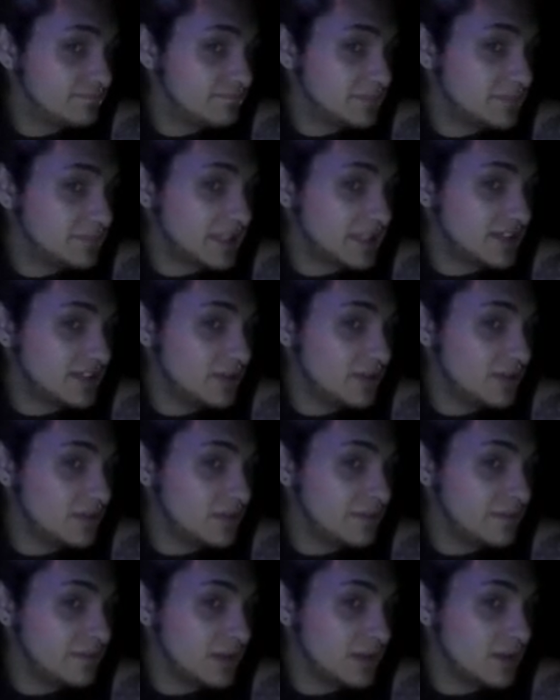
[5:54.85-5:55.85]
like
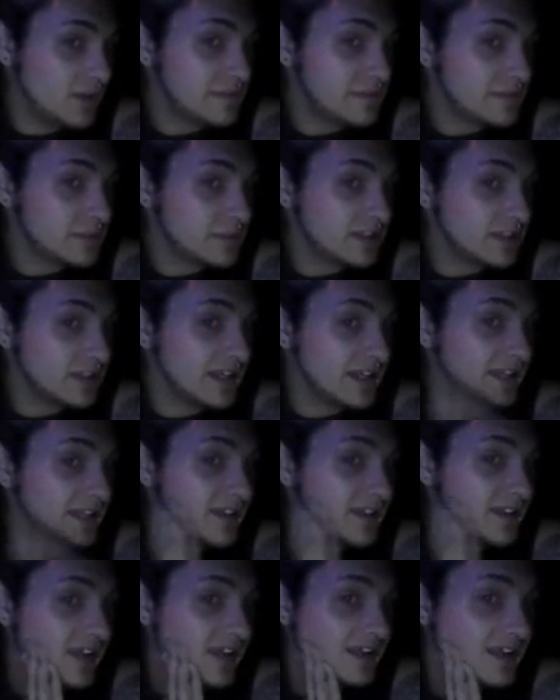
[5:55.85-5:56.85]
2-3 feet away from the
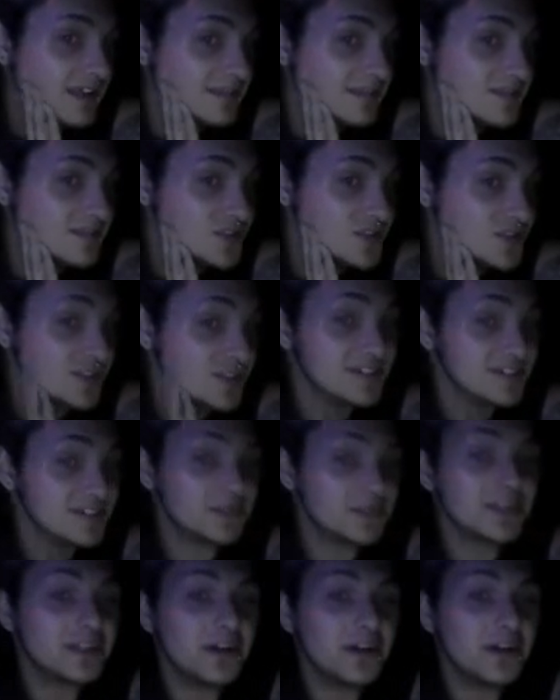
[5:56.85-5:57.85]
light, and the shit's
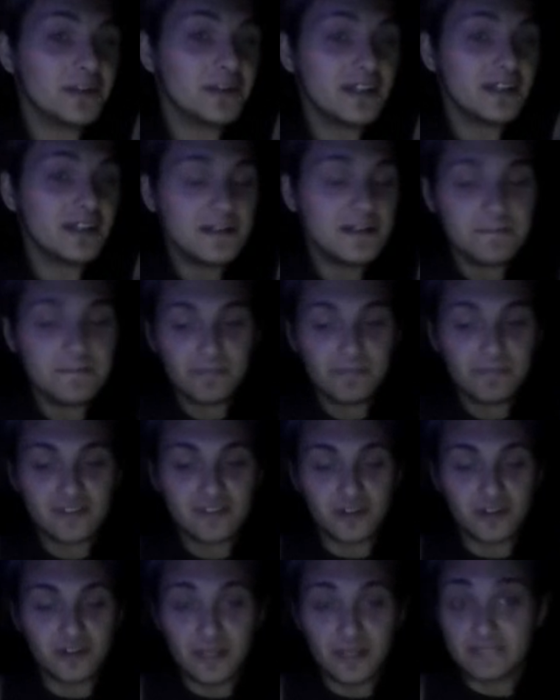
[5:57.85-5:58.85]
still glowing.
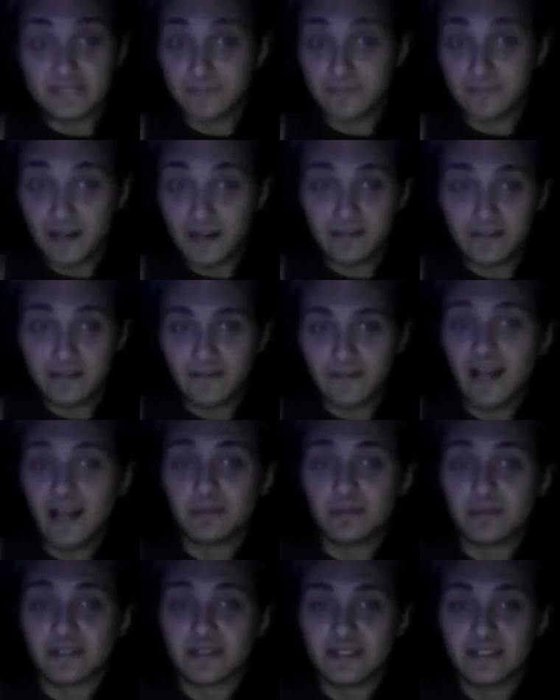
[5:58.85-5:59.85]
So it's very
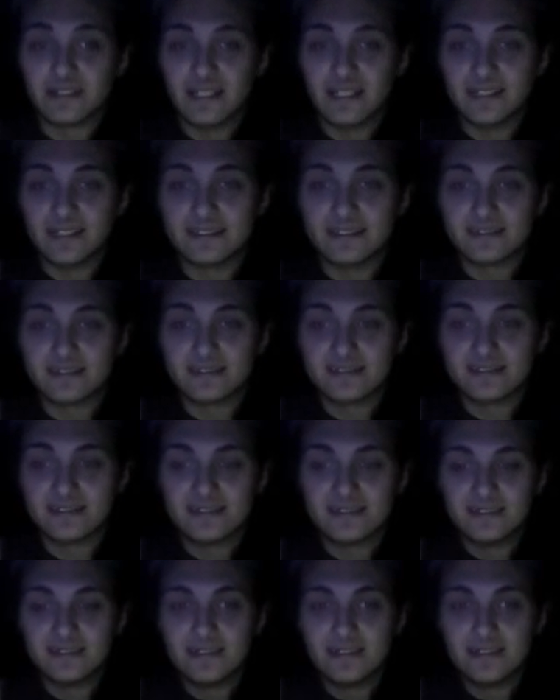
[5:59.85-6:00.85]
vibrant.
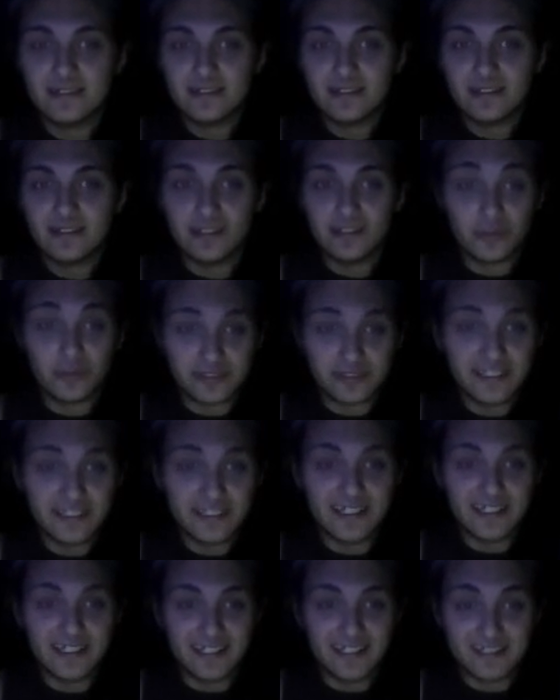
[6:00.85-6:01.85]
You'll
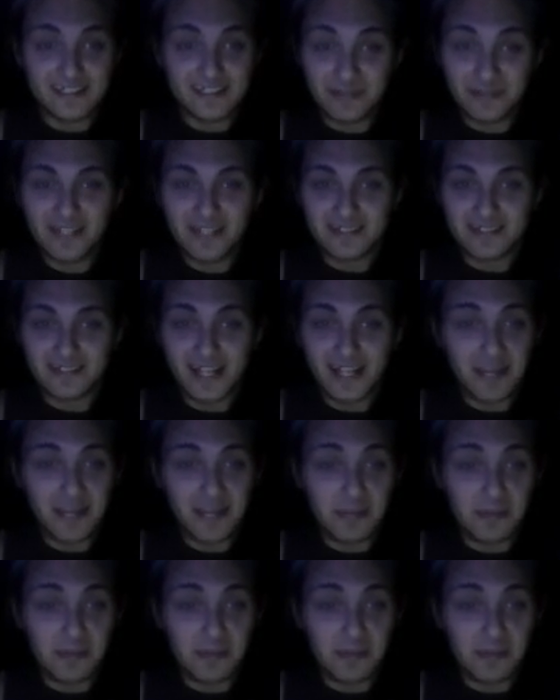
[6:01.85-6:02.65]
see it. It's amazing. I'm a